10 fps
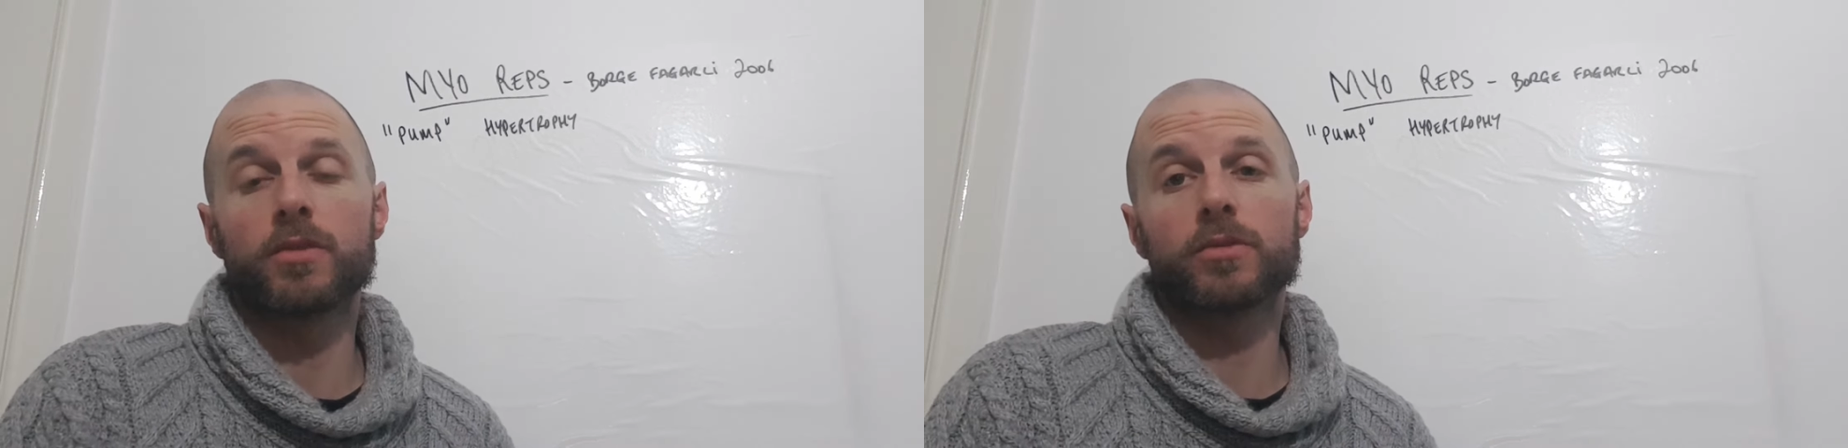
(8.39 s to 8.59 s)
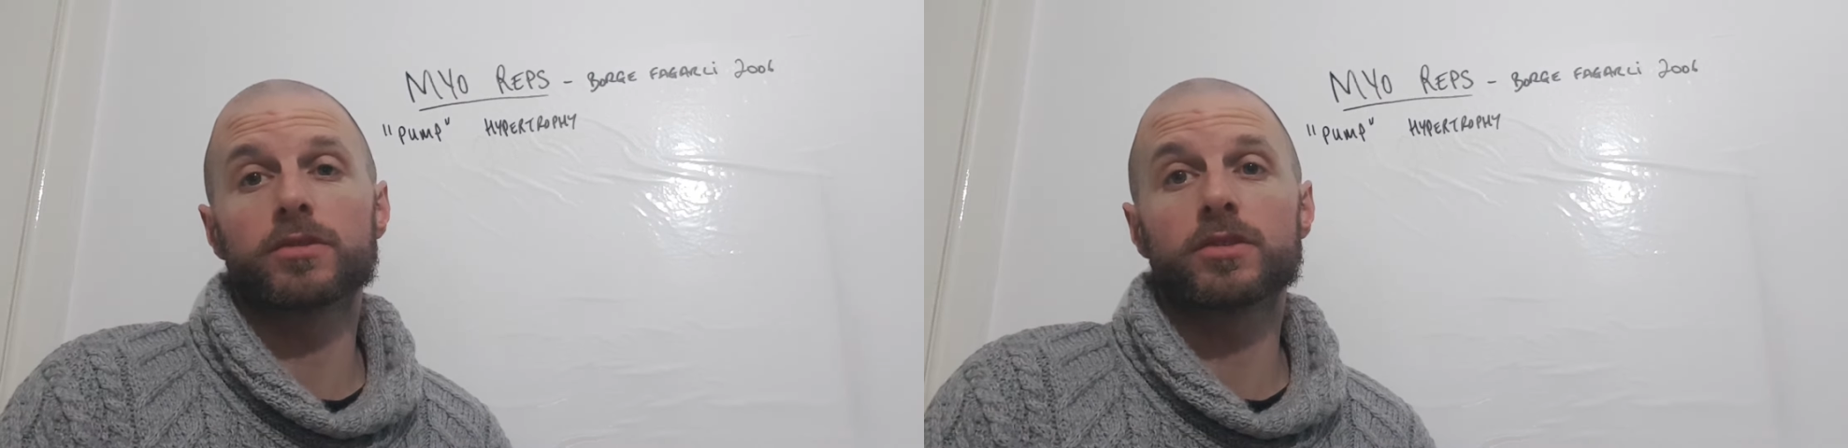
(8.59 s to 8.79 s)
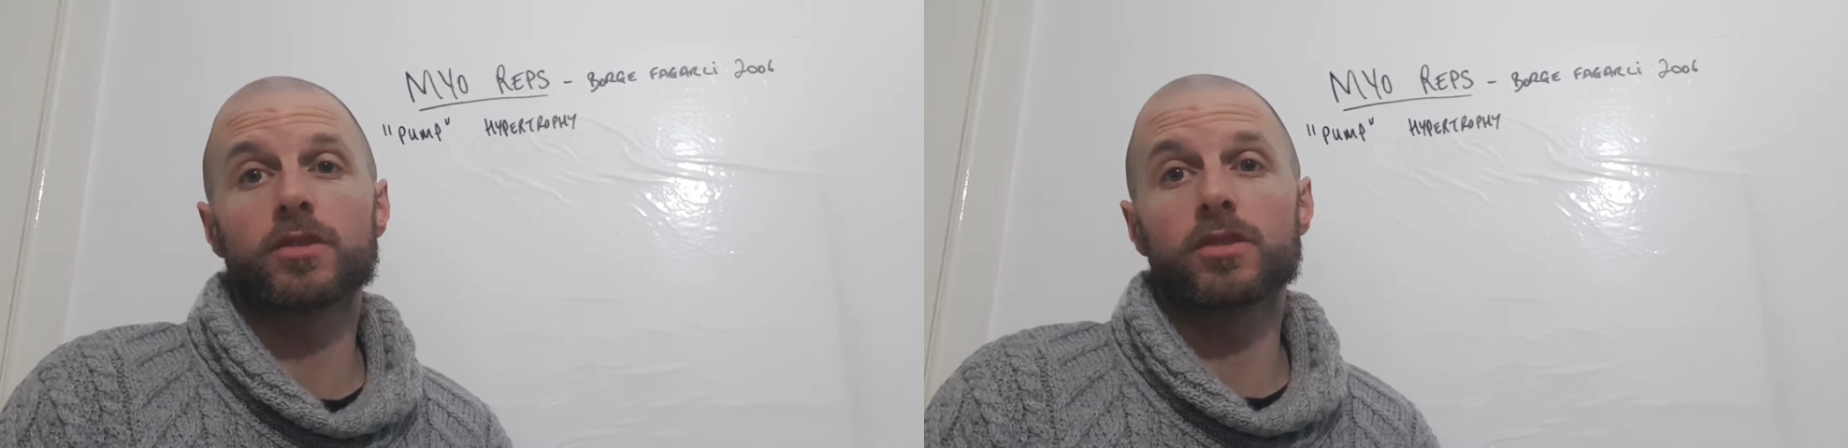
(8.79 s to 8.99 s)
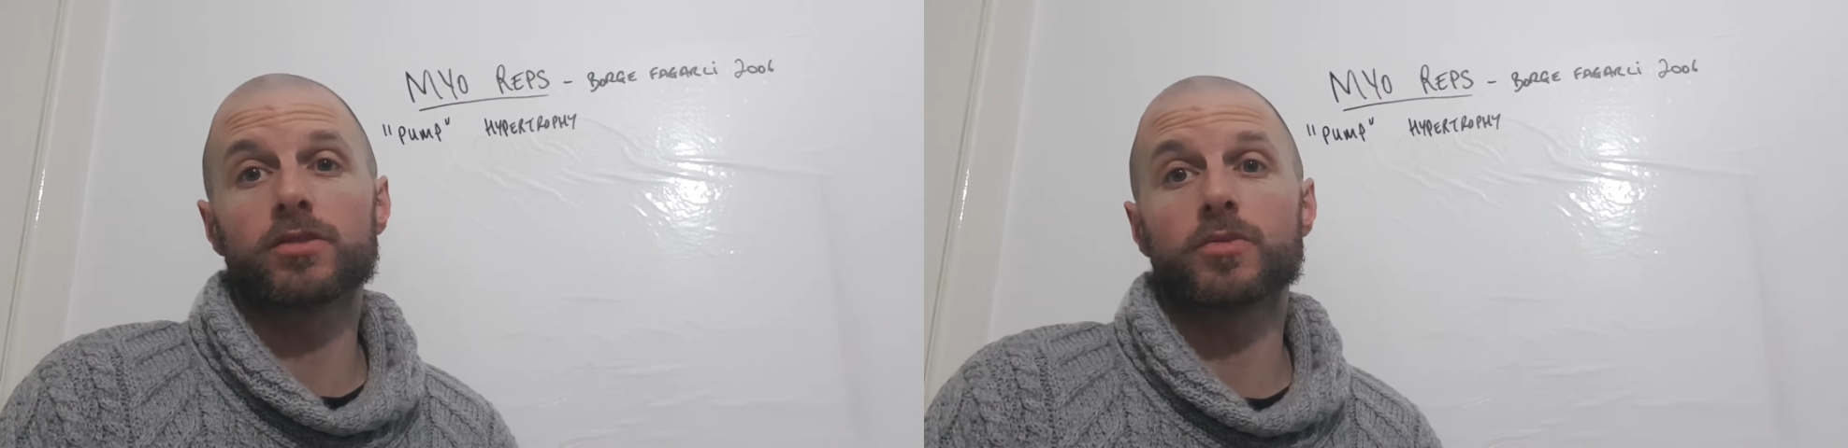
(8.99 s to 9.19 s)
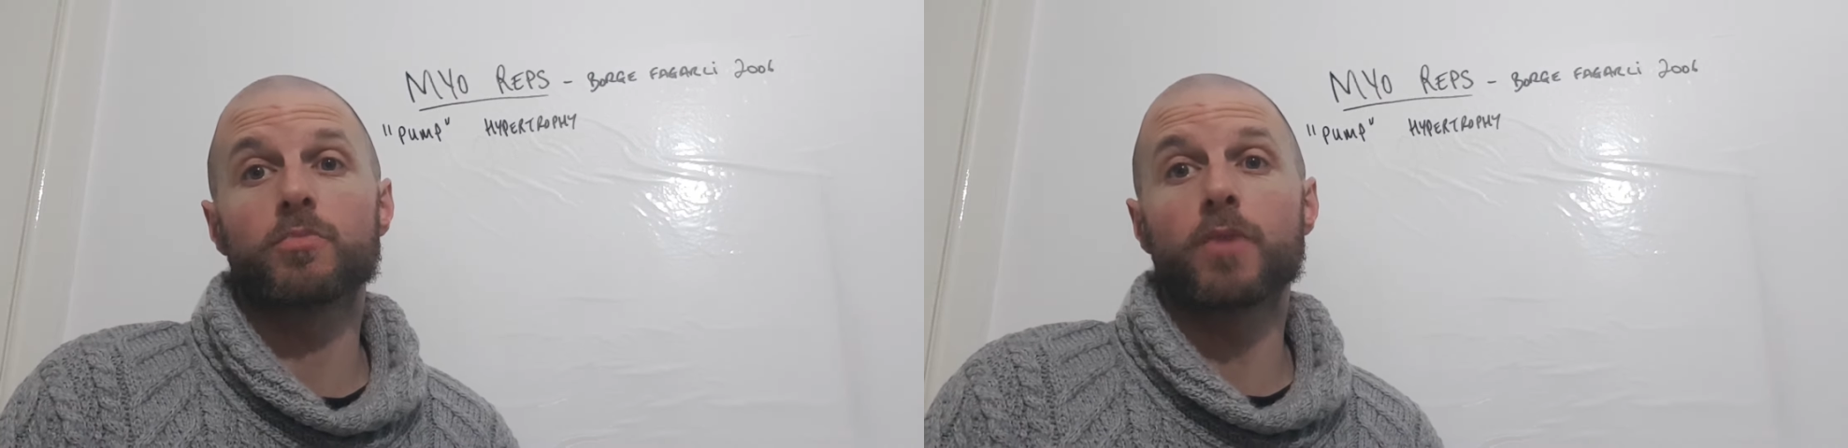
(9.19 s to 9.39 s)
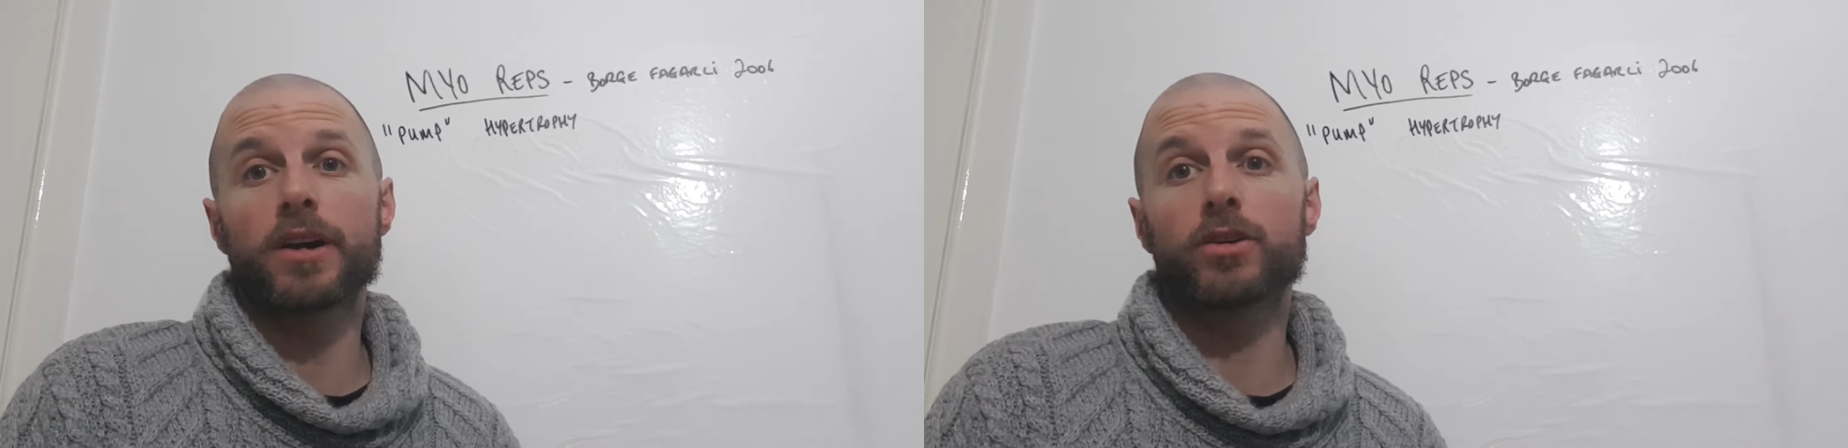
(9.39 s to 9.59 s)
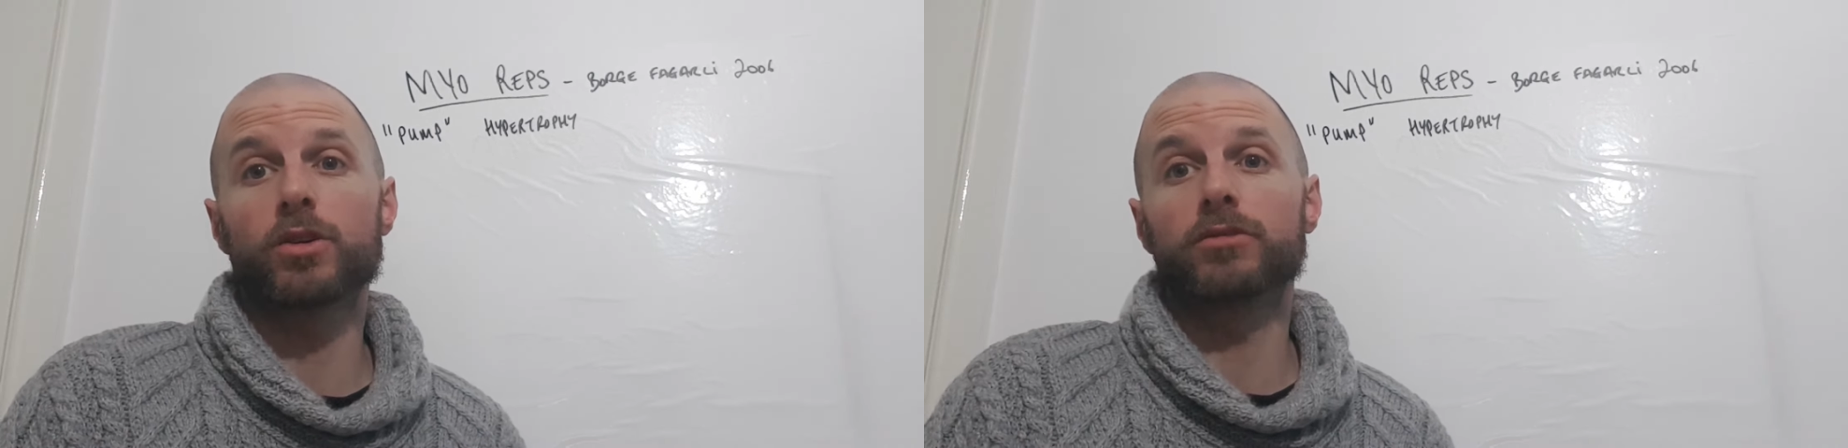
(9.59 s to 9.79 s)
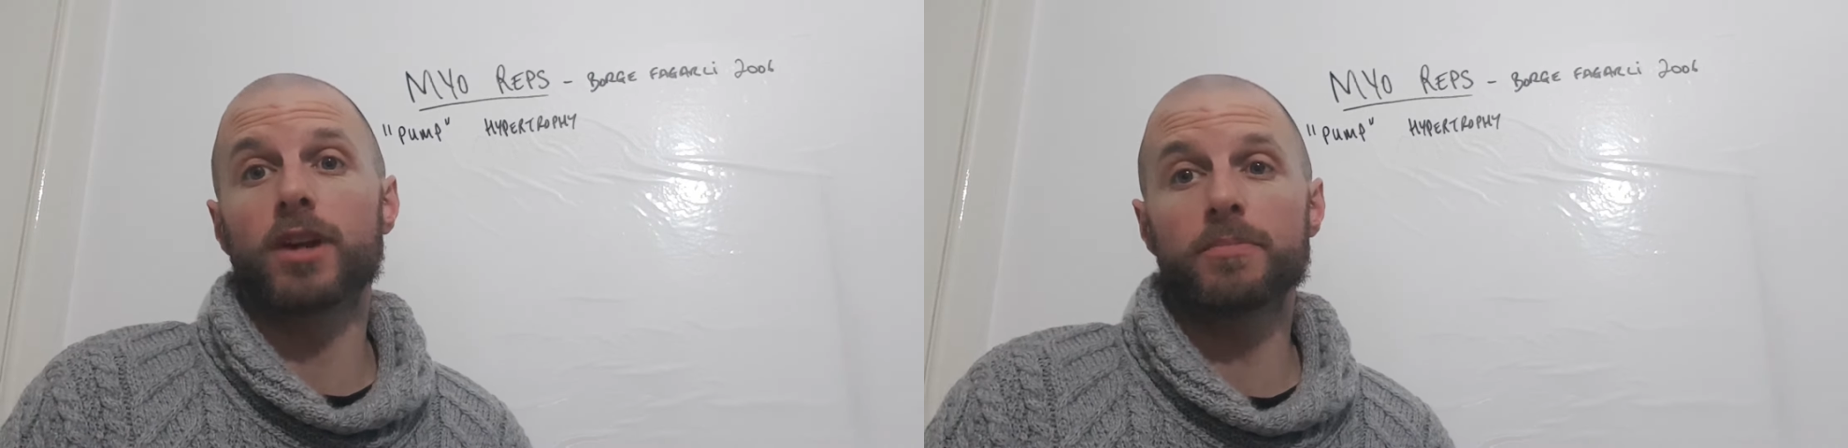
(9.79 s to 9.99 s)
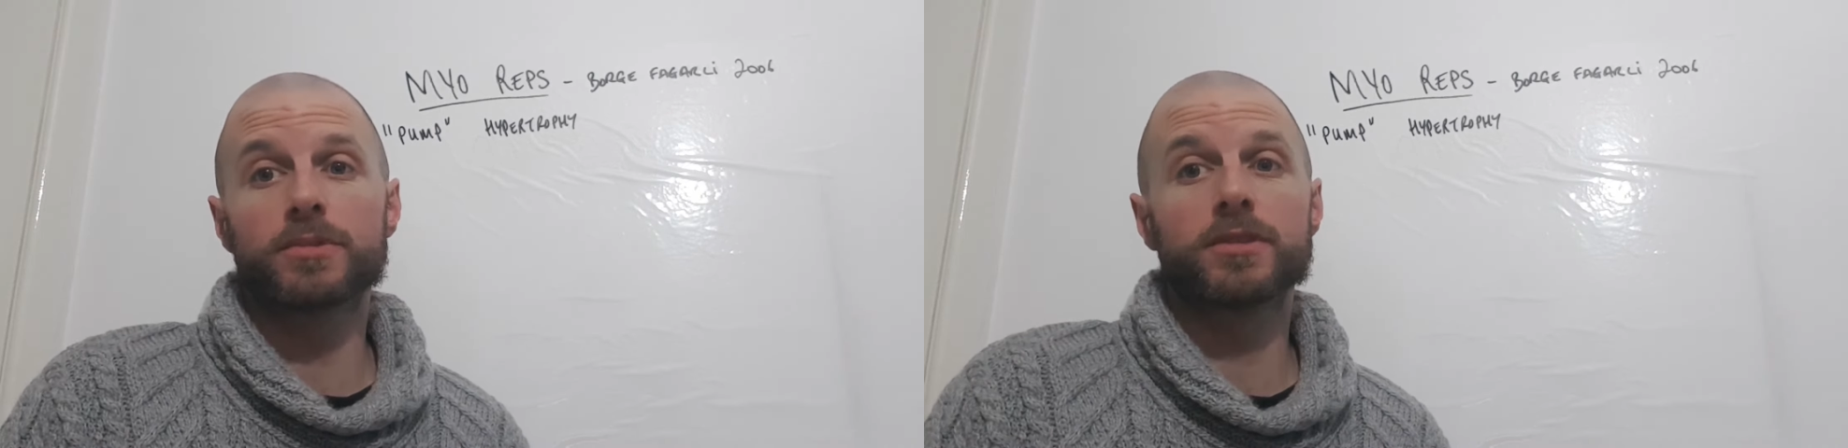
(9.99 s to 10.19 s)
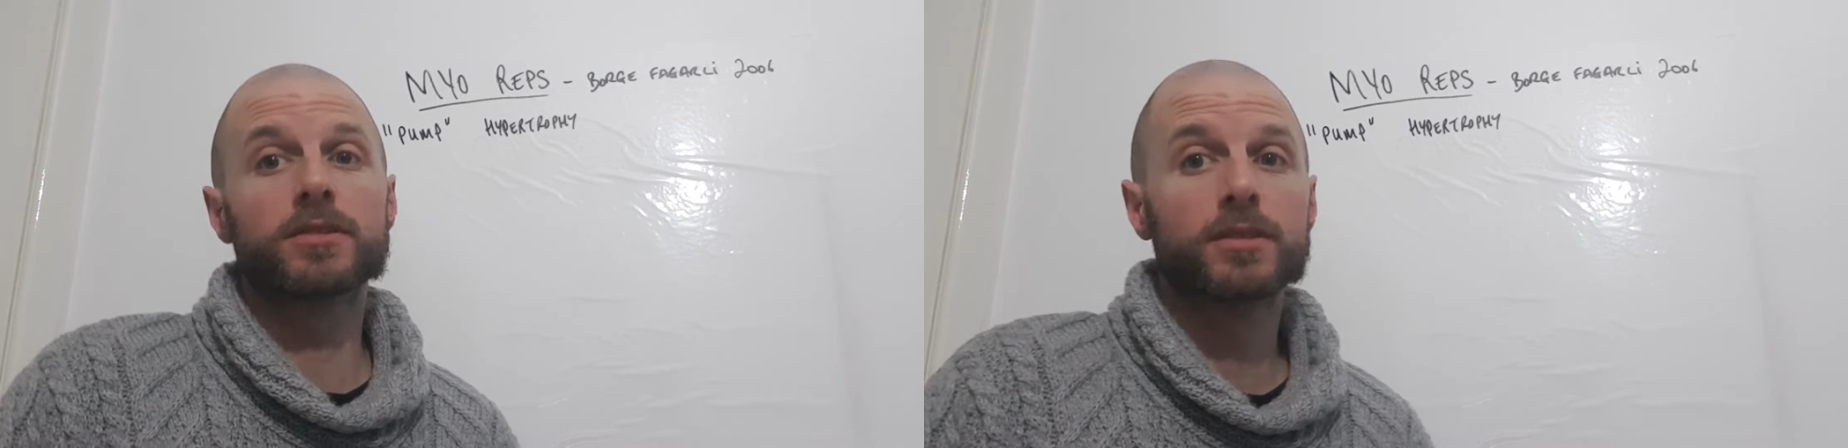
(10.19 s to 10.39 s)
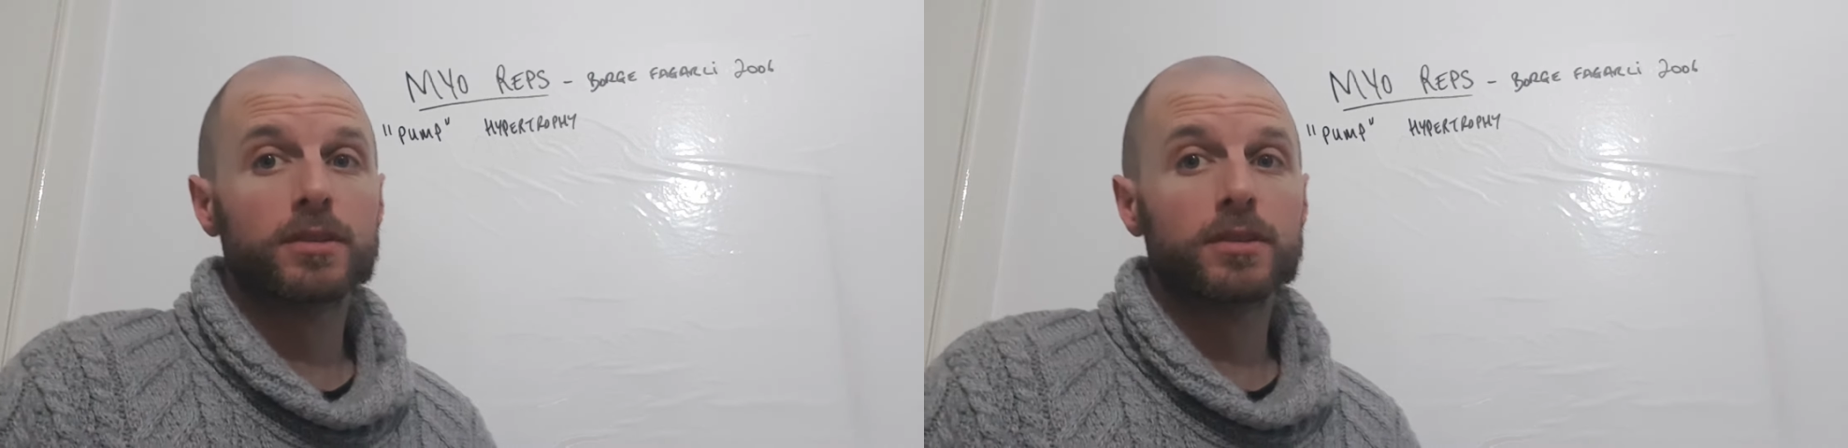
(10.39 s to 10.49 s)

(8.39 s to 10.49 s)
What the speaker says: what's called MYO REPS.